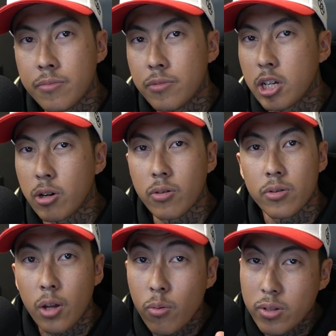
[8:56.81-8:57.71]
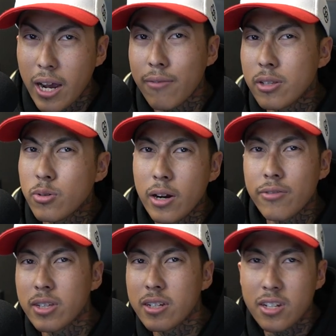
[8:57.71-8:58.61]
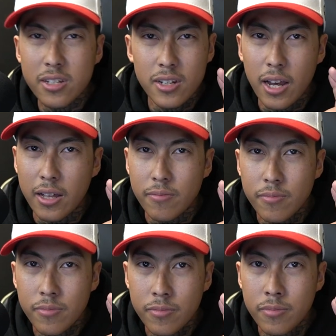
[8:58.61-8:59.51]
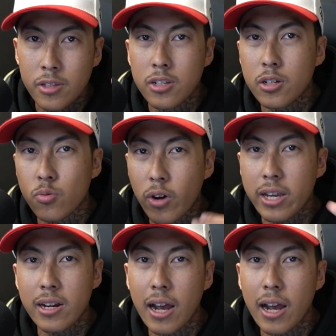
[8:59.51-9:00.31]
So don't dive into everything just yet. Just wait it